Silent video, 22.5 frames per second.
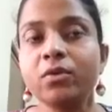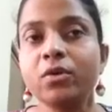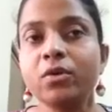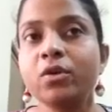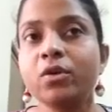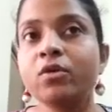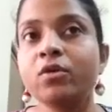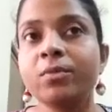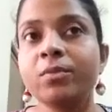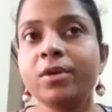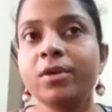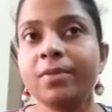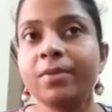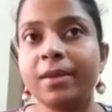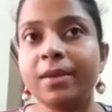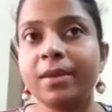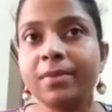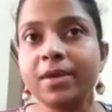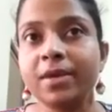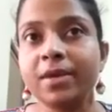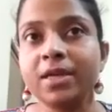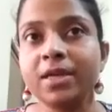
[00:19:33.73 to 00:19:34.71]
human
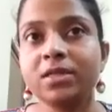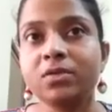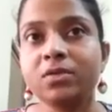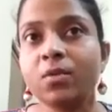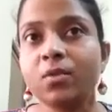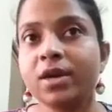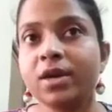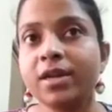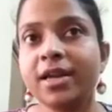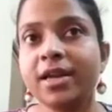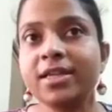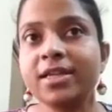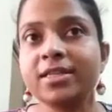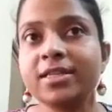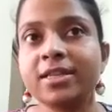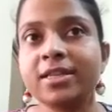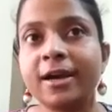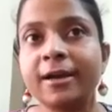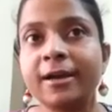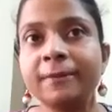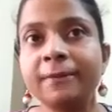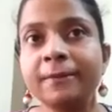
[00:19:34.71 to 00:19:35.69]
babies. What he has
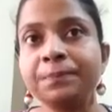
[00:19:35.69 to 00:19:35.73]
done?